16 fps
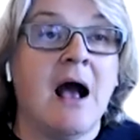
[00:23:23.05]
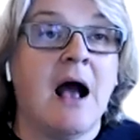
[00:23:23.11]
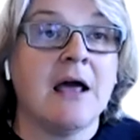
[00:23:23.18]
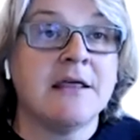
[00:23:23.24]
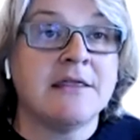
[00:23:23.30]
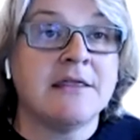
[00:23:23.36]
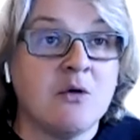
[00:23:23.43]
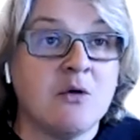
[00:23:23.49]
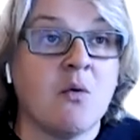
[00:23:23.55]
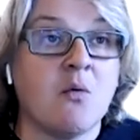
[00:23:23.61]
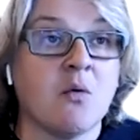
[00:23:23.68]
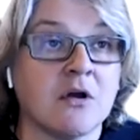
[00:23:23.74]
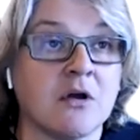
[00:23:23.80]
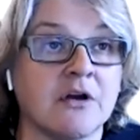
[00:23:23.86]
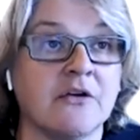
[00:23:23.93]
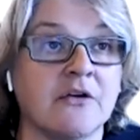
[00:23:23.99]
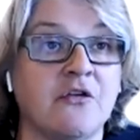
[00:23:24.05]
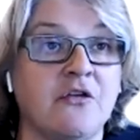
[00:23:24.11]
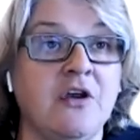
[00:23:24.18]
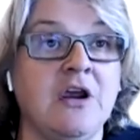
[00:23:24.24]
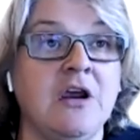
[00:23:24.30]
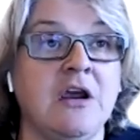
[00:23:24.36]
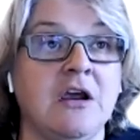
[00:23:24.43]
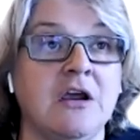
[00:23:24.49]
I think what we're going to
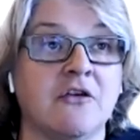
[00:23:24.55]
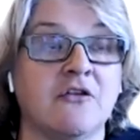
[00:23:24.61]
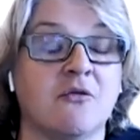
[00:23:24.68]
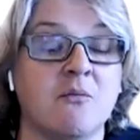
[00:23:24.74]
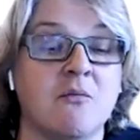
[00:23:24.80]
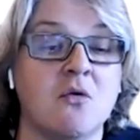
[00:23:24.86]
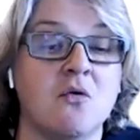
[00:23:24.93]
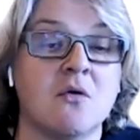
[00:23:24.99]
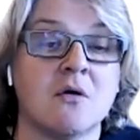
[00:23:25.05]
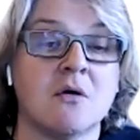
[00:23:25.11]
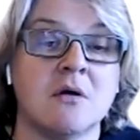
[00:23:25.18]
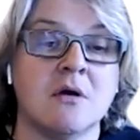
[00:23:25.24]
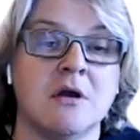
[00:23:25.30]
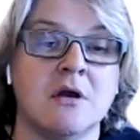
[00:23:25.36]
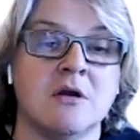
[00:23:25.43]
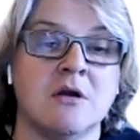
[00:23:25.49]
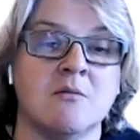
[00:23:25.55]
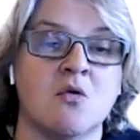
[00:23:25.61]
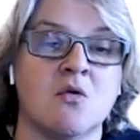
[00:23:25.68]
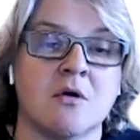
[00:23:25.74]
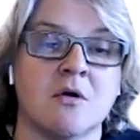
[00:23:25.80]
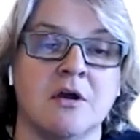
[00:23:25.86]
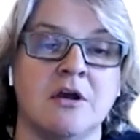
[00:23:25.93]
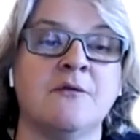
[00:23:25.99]
see is more and
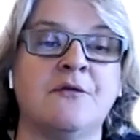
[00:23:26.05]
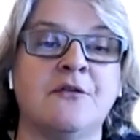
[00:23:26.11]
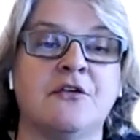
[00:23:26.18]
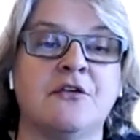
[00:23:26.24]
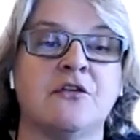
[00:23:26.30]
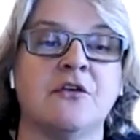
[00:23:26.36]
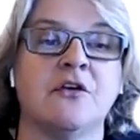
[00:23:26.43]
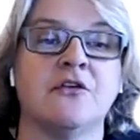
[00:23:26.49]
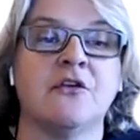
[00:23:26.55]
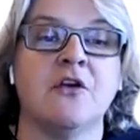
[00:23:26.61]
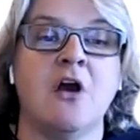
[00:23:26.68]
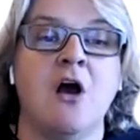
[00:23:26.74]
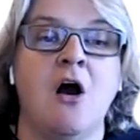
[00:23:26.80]
more emphasis